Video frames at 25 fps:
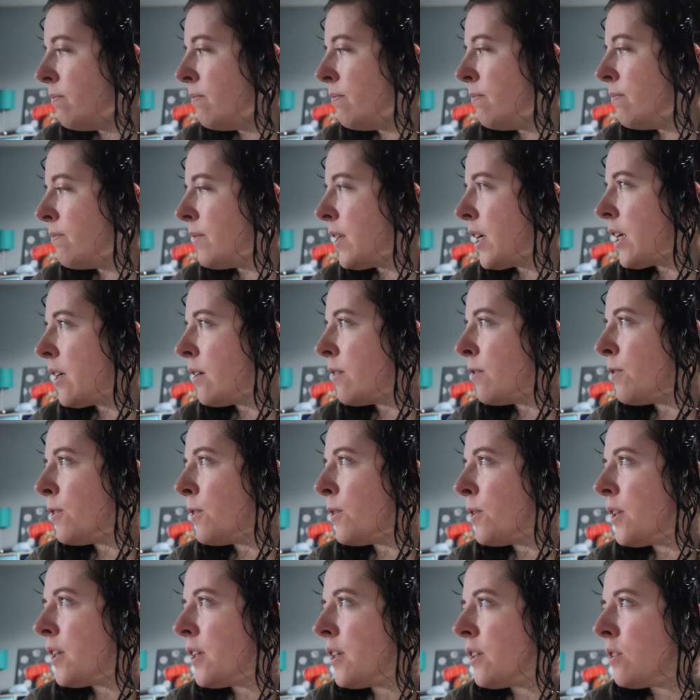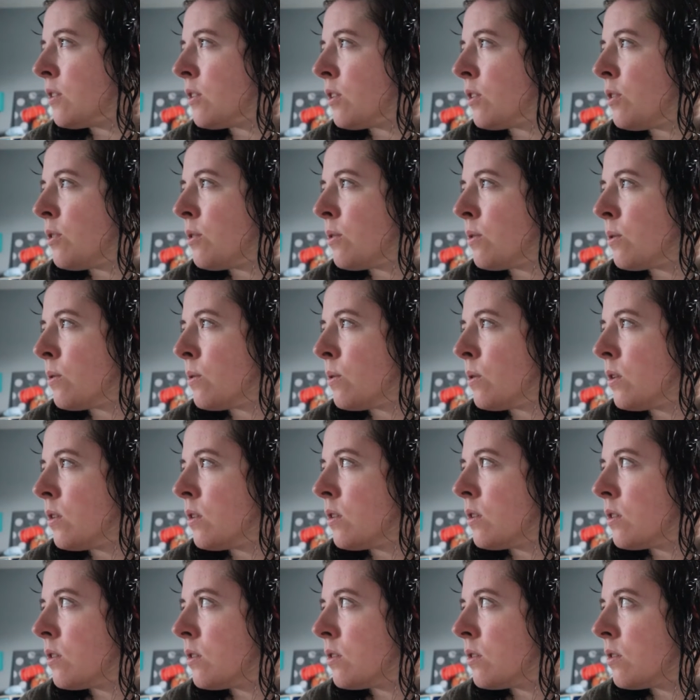I have a few things to do
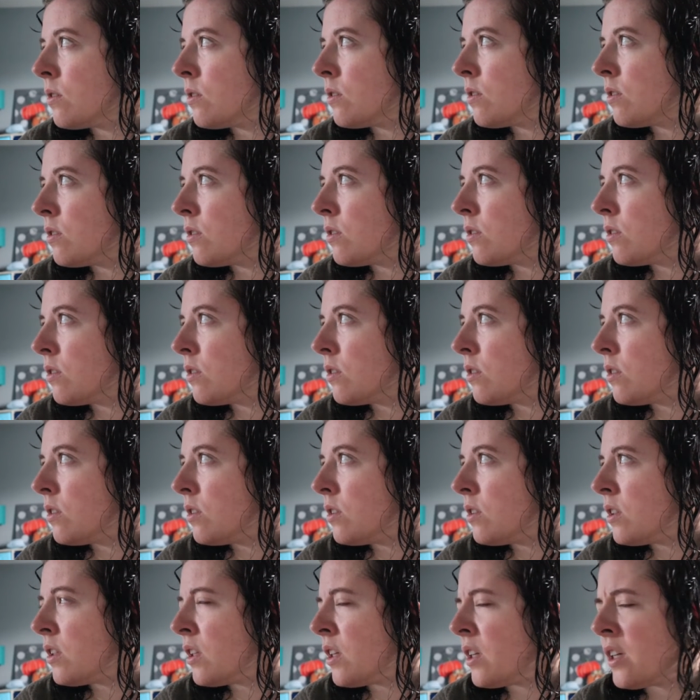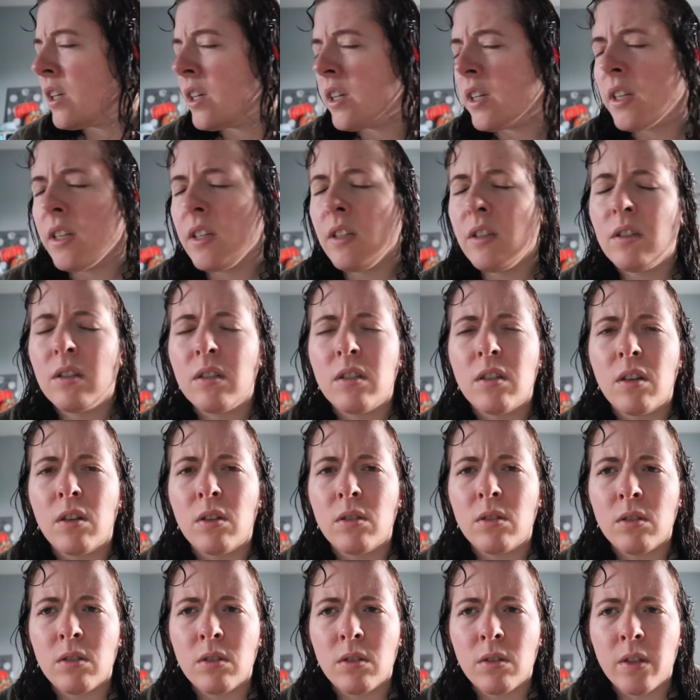today.
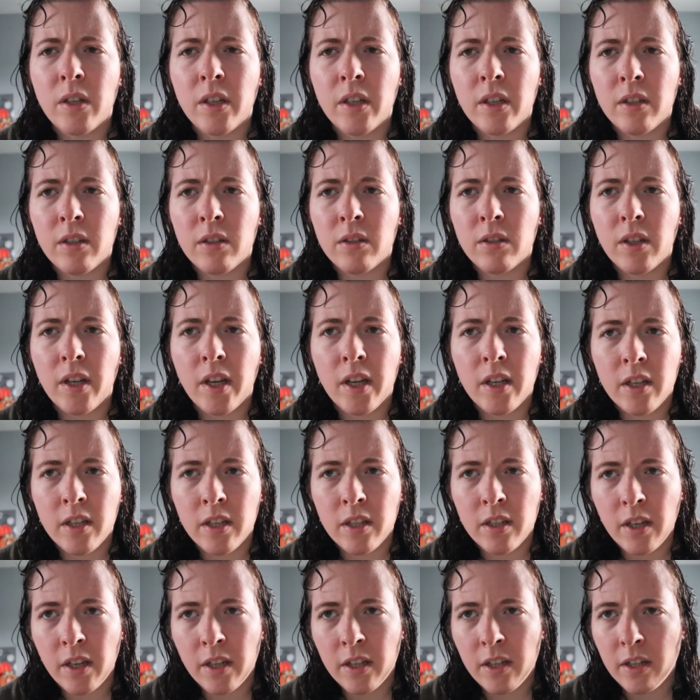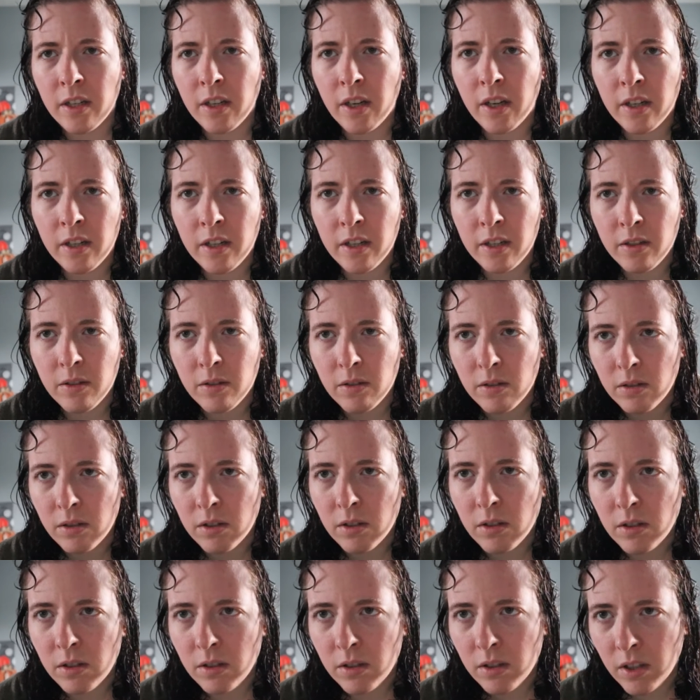Also gotta edit. I didn't edit
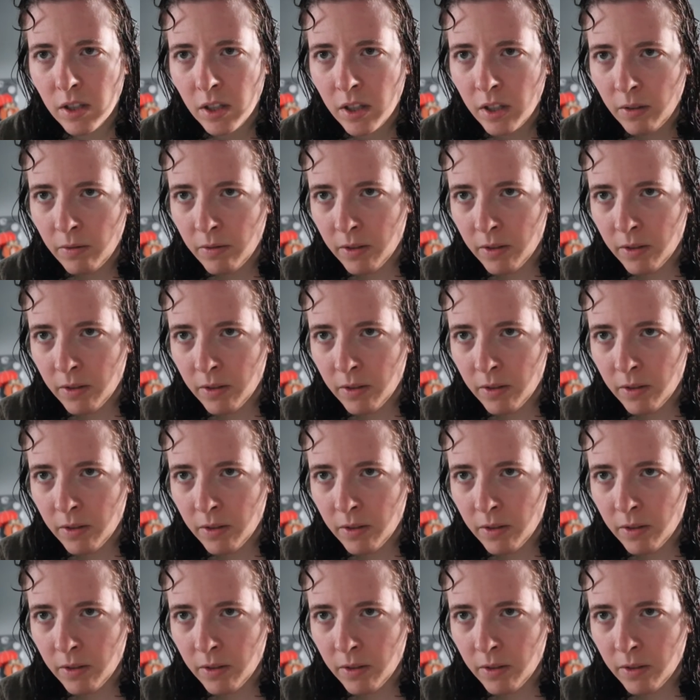any